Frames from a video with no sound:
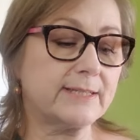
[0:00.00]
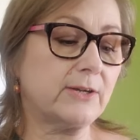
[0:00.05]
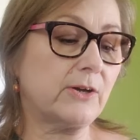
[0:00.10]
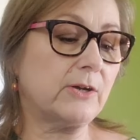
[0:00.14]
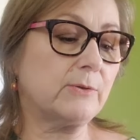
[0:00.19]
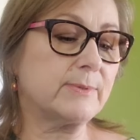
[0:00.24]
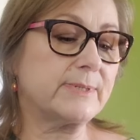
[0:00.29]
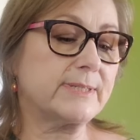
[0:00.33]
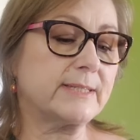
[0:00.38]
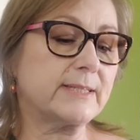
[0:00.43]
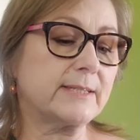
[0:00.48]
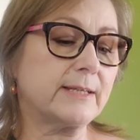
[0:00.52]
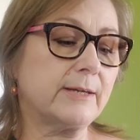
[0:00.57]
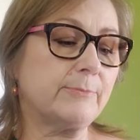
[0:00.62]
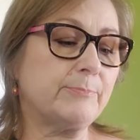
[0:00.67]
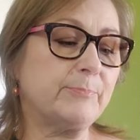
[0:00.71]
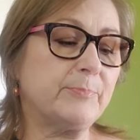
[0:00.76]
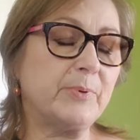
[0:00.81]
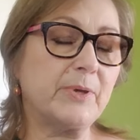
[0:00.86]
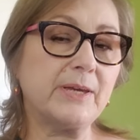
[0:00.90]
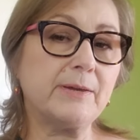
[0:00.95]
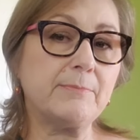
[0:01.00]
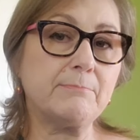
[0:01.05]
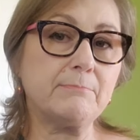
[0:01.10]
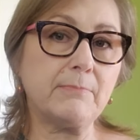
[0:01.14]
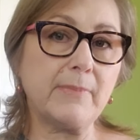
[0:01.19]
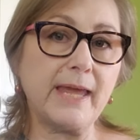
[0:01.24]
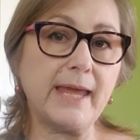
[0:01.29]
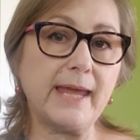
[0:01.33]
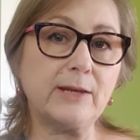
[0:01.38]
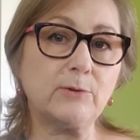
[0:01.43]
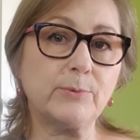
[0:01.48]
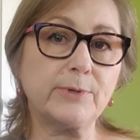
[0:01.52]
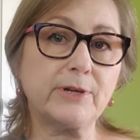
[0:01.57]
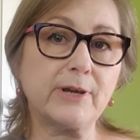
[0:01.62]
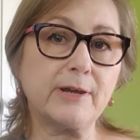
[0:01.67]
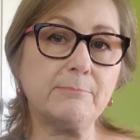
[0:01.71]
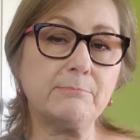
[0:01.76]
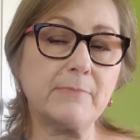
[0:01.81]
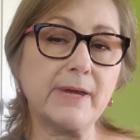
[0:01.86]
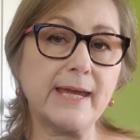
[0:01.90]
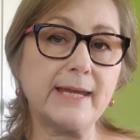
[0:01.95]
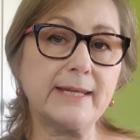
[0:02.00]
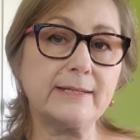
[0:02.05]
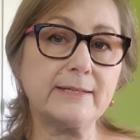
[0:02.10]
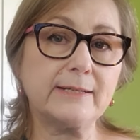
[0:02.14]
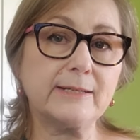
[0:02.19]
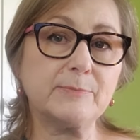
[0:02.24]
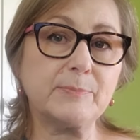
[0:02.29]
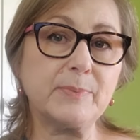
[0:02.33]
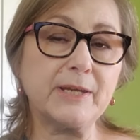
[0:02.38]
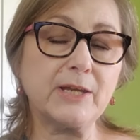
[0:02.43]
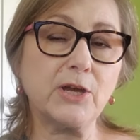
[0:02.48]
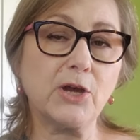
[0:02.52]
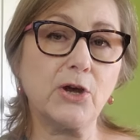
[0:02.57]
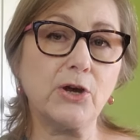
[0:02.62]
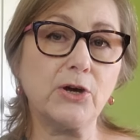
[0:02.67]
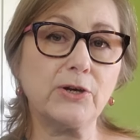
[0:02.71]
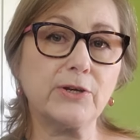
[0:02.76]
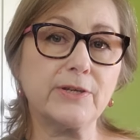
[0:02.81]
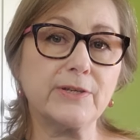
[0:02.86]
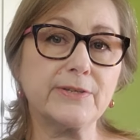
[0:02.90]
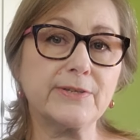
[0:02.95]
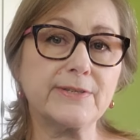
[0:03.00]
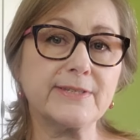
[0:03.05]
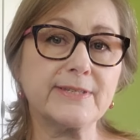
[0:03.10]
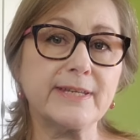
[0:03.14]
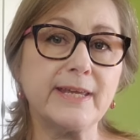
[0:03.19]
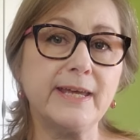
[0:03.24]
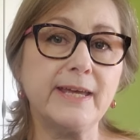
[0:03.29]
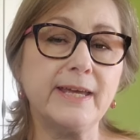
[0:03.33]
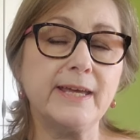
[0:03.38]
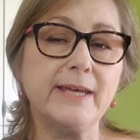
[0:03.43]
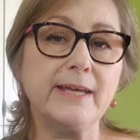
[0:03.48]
I was a bit mad when I made it because